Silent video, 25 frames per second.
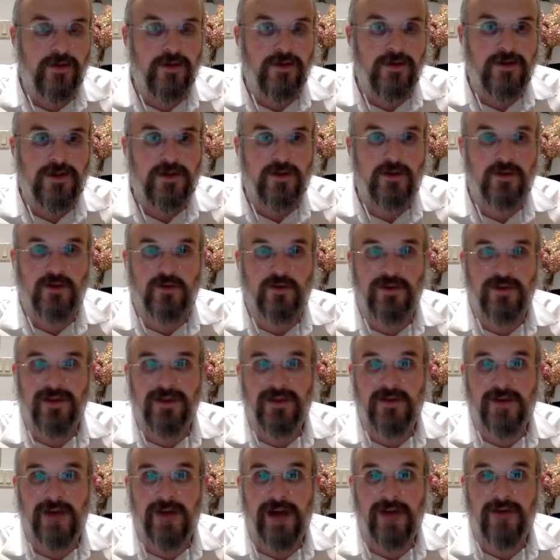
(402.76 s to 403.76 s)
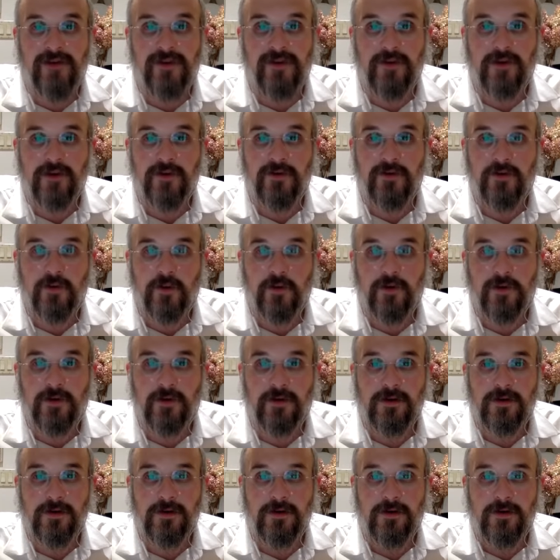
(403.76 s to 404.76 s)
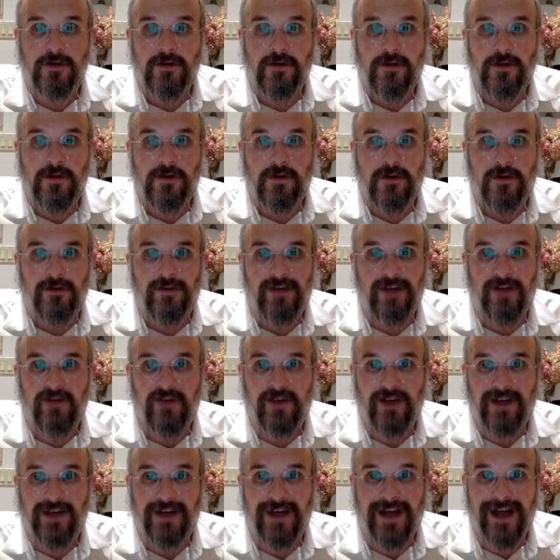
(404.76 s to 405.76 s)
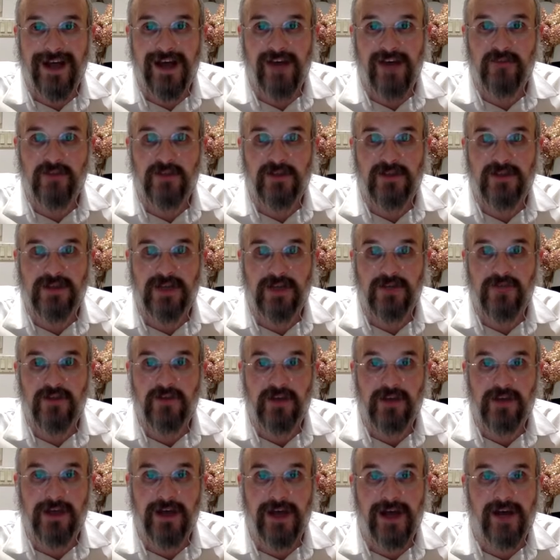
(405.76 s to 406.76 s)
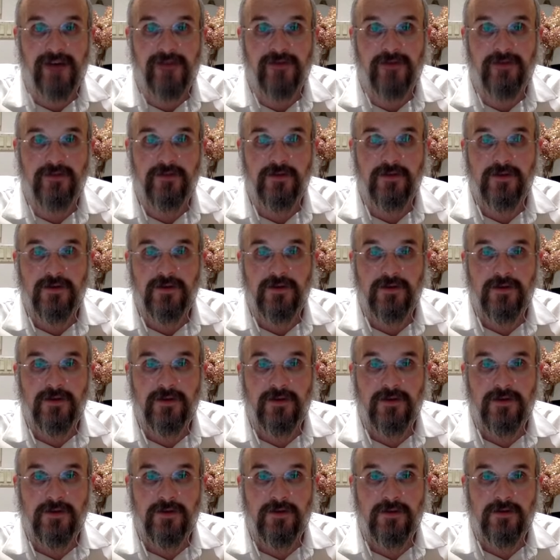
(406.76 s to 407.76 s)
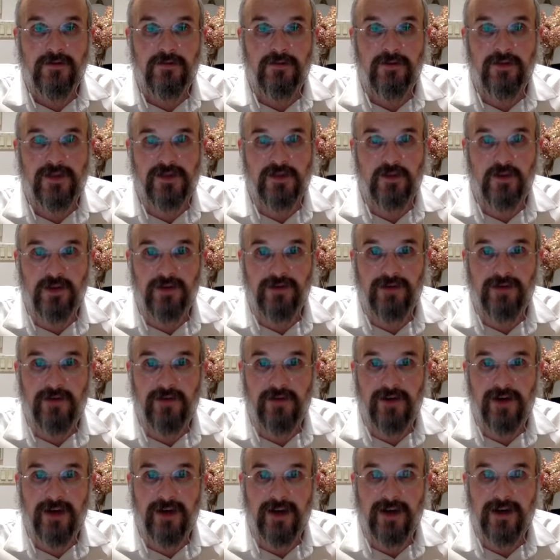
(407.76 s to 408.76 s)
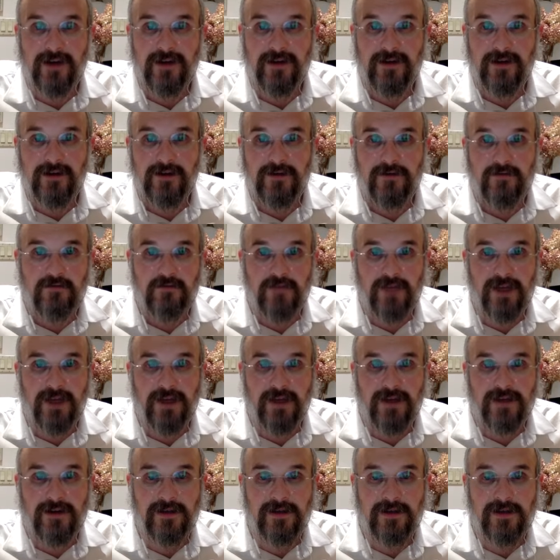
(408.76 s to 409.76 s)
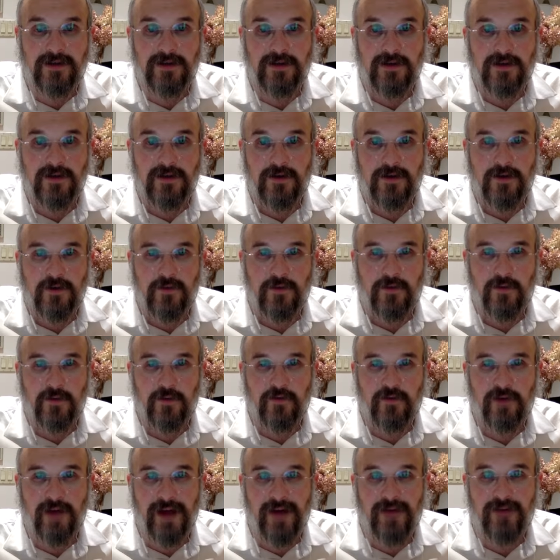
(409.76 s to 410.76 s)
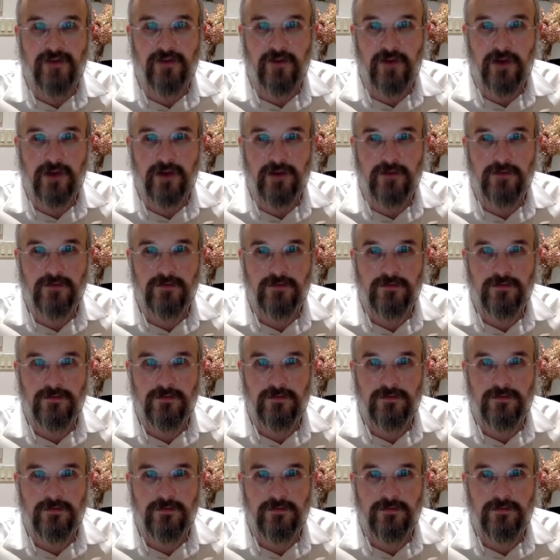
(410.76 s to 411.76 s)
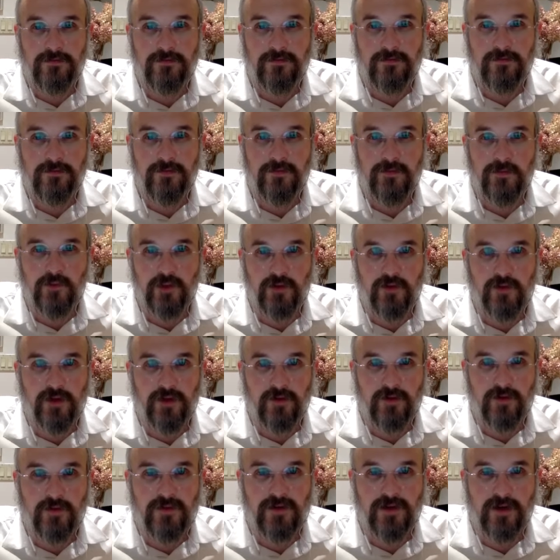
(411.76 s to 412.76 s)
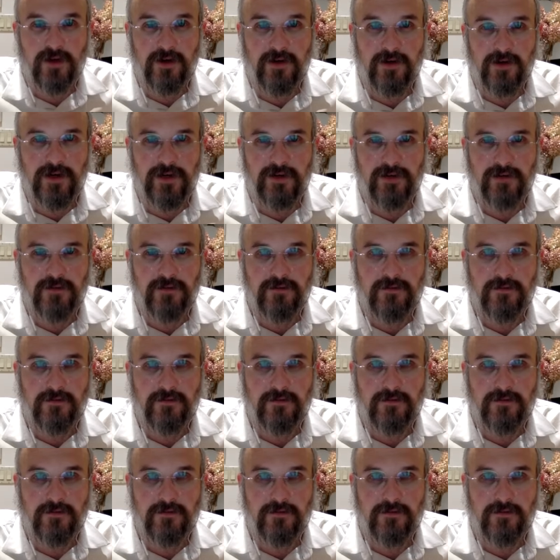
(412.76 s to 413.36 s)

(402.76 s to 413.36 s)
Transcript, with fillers: So which means you have then, therefore, tefach and a half plus a tefach and a half plus one tefach makes for five tefachim. Four tefachim, I'm sorry, right?